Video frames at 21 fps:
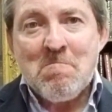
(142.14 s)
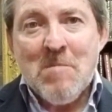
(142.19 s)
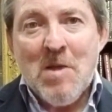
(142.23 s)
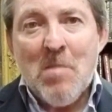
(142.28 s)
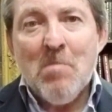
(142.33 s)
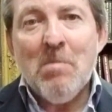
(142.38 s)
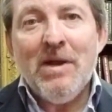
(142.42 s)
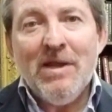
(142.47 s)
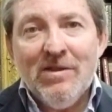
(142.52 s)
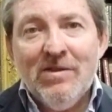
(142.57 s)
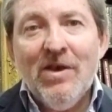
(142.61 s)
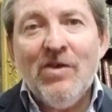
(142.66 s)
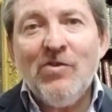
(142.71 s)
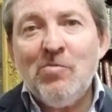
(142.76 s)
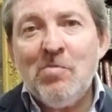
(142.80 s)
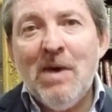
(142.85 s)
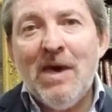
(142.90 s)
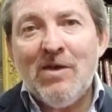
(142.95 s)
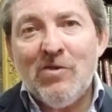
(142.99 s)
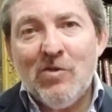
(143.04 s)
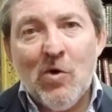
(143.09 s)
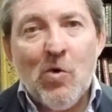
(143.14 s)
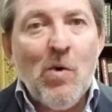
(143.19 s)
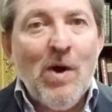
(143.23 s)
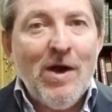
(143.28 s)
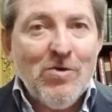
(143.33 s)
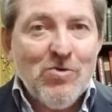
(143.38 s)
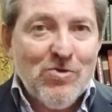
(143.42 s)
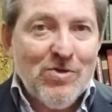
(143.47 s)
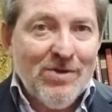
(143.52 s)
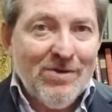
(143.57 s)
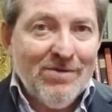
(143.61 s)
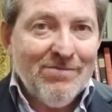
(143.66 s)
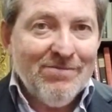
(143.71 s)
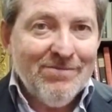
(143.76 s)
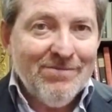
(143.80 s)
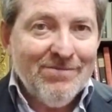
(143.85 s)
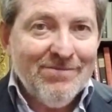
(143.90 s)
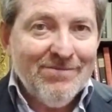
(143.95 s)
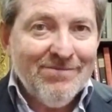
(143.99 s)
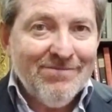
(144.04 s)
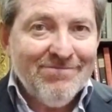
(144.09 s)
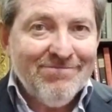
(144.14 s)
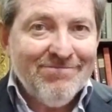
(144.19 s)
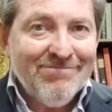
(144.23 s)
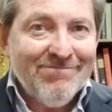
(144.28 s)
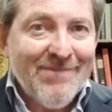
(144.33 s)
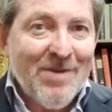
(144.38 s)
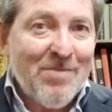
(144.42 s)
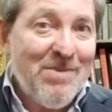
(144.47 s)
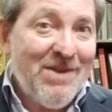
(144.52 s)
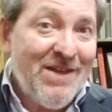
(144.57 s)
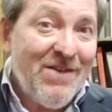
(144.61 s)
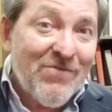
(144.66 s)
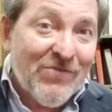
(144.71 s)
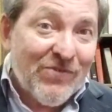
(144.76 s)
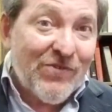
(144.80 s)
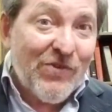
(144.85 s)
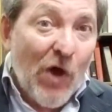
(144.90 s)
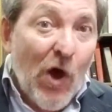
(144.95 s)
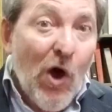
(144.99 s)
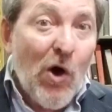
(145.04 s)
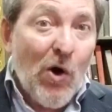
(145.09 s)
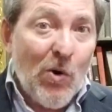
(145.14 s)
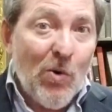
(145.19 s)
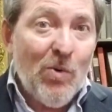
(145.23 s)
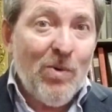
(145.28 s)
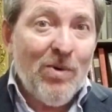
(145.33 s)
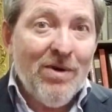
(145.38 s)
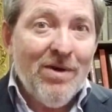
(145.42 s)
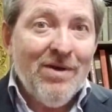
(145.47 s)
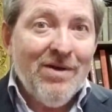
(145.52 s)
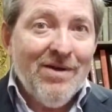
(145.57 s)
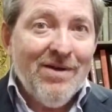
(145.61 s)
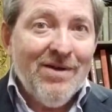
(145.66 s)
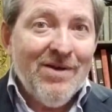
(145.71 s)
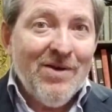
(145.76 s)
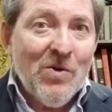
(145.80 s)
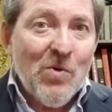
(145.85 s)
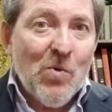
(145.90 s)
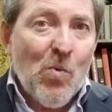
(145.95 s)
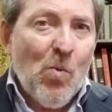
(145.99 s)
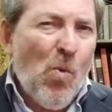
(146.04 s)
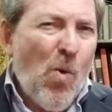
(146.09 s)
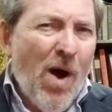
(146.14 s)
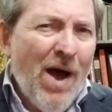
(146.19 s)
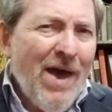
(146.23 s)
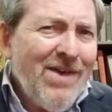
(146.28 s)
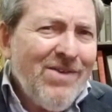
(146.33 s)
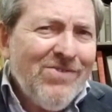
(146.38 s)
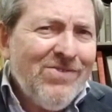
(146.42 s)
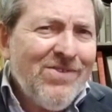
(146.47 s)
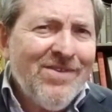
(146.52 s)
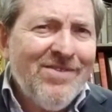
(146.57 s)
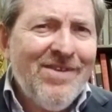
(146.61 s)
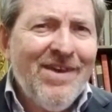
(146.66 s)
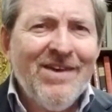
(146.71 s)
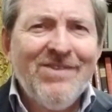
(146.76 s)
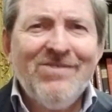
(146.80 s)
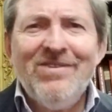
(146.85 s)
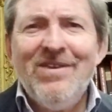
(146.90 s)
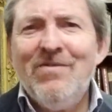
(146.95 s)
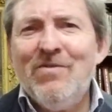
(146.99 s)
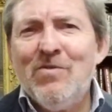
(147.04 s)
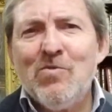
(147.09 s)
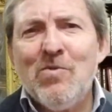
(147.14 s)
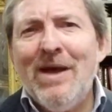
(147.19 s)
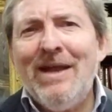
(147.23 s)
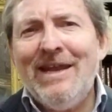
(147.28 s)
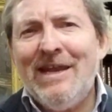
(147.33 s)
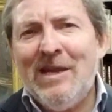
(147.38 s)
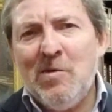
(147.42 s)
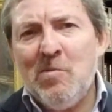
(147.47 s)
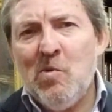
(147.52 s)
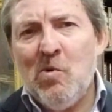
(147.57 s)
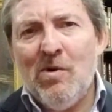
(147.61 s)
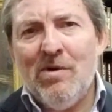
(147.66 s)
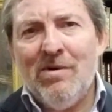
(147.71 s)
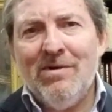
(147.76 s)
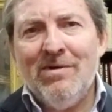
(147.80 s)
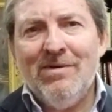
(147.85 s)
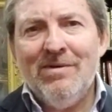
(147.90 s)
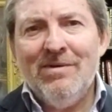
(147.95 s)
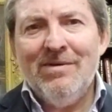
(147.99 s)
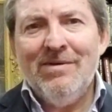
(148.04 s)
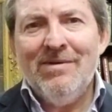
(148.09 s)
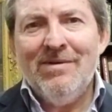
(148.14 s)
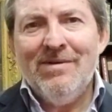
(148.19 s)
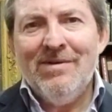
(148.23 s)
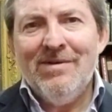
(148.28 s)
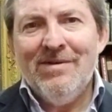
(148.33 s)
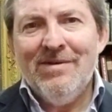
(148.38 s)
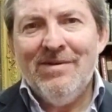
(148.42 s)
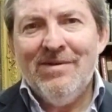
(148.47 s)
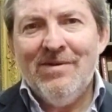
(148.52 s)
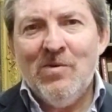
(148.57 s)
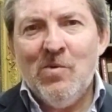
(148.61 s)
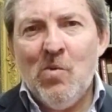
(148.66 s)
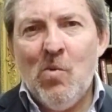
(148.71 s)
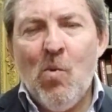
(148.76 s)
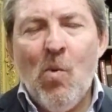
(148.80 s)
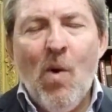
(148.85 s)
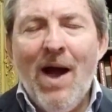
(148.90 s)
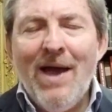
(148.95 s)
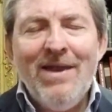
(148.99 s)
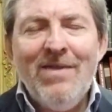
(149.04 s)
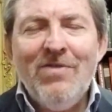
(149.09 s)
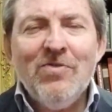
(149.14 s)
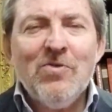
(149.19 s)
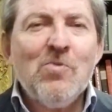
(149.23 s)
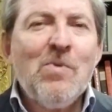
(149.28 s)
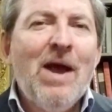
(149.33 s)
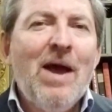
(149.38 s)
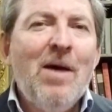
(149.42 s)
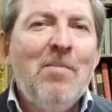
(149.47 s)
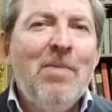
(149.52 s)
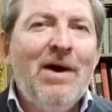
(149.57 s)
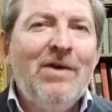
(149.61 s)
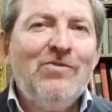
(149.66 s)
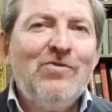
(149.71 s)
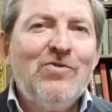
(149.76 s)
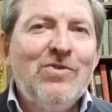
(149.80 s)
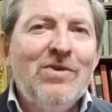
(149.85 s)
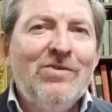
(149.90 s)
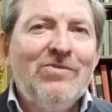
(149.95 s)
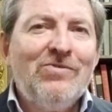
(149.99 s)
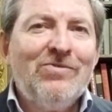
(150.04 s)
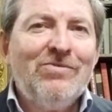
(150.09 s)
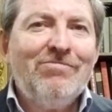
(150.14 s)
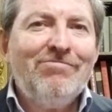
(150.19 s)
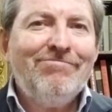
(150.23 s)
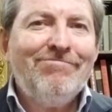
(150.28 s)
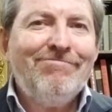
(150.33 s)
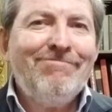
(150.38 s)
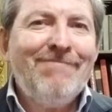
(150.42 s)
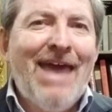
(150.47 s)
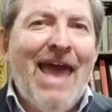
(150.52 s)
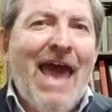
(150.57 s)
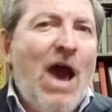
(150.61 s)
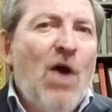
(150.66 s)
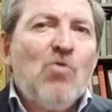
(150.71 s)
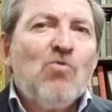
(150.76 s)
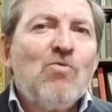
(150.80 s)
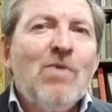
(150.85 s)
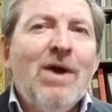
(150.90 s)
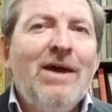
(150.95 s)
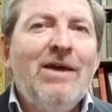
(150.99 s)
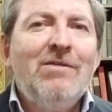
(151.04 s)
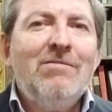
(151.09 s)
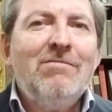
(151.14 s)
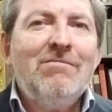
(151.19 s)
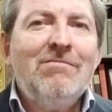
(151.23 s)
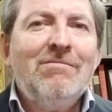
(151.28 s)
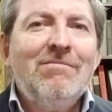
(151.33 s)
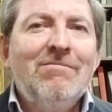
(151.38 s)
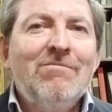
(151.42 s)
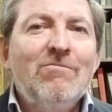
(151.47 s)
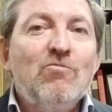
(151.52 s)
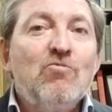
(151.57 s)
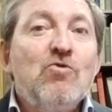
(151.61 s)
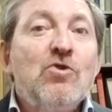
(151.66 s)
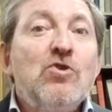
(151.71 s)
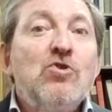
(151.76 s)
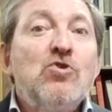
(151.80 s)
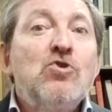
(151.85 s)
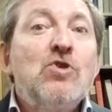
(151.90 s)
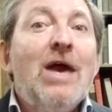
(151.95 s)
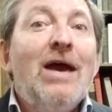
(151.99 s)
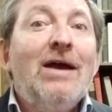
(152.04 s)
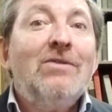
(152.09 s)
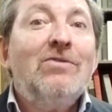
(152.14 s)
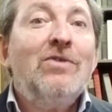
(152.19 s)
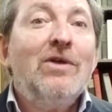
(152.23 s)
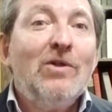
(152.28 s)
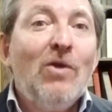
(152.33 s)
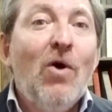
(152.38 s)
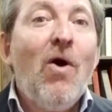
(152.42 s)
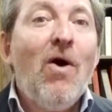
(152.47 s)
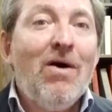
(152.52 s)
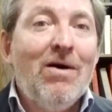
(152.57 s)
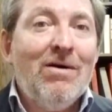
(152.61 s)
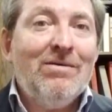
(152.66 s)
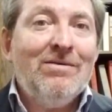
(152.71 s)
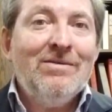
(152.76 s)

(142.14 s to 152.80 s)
But it does beg the question. If so, why is the text even read anymore? Why didn't the rabbis just outright reject the law?